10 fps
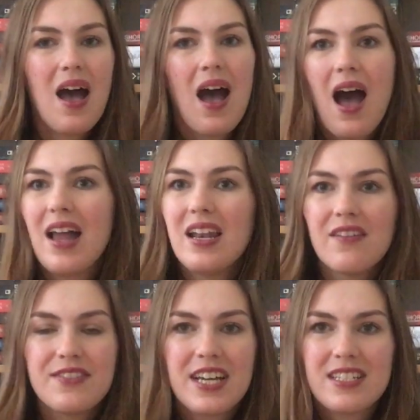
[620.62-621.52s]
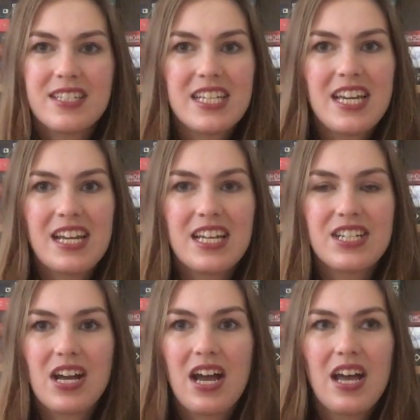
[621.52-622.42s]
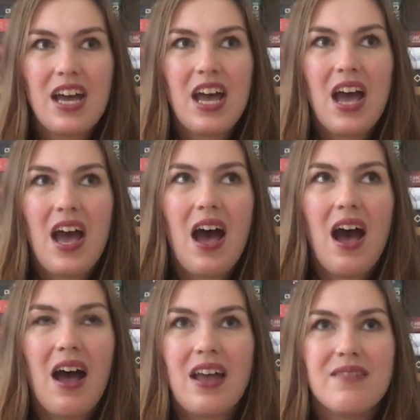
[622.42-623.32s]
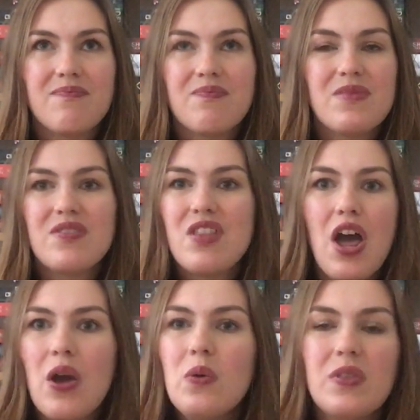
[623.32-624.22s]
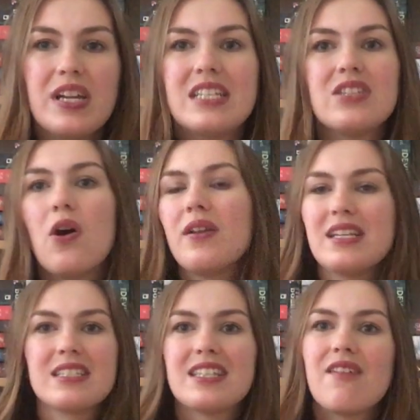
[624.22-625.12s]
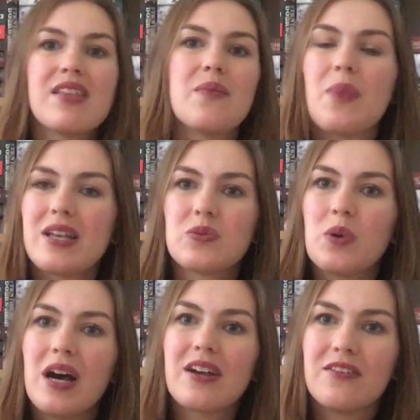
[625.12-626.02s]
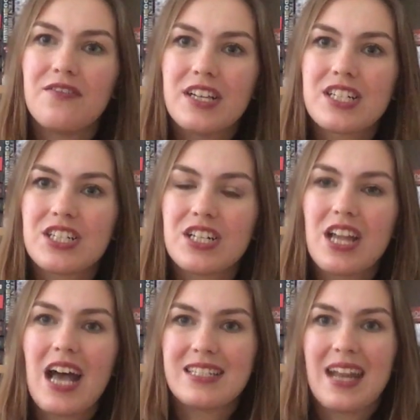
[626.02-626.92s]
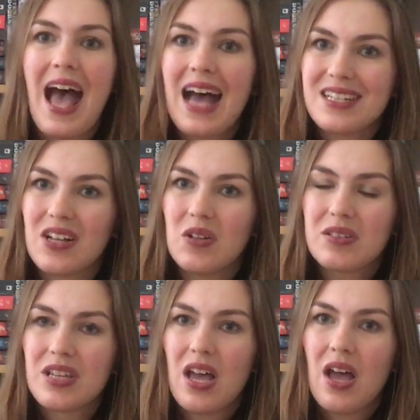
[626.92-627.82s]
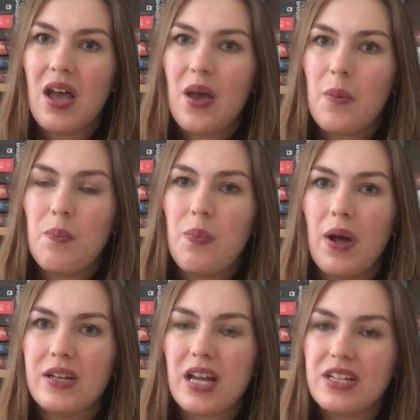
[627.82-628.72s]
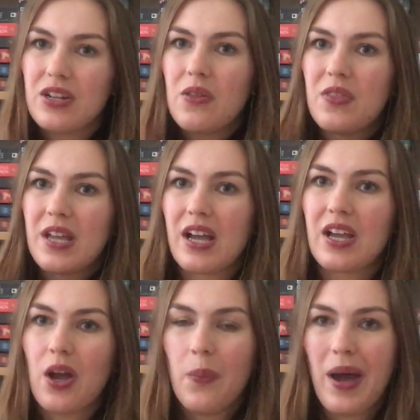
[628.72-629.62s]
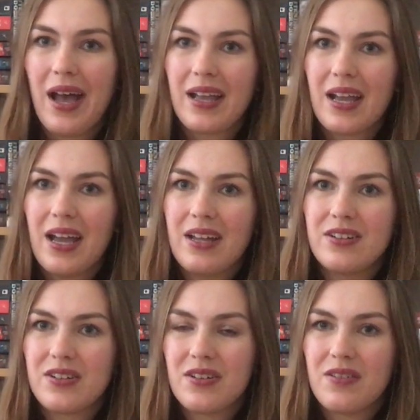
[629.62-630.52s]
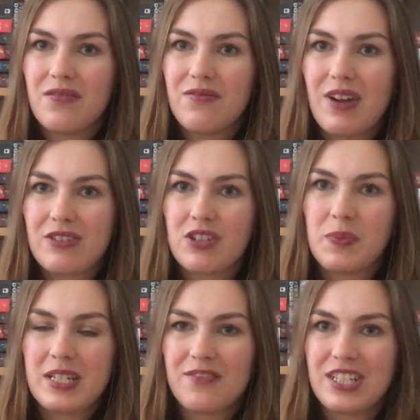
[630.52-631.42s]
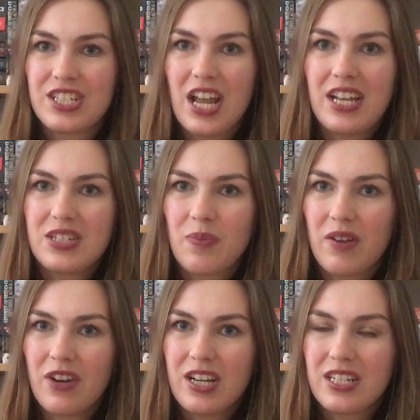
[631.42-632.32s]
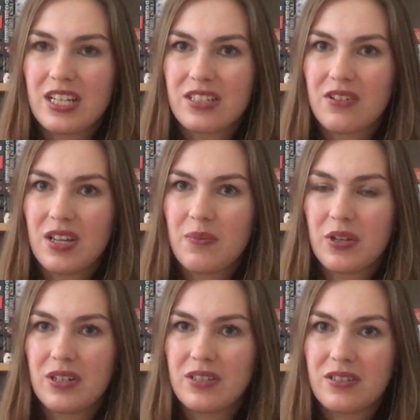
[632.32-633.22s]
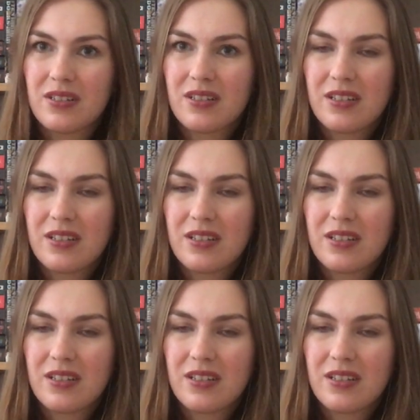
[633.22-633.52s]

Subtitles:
I loved it as a teenager. I know that it's not necessarily the best work of fiction as an adult, but I don't think I can go back and retrospectively change my ratings on it, because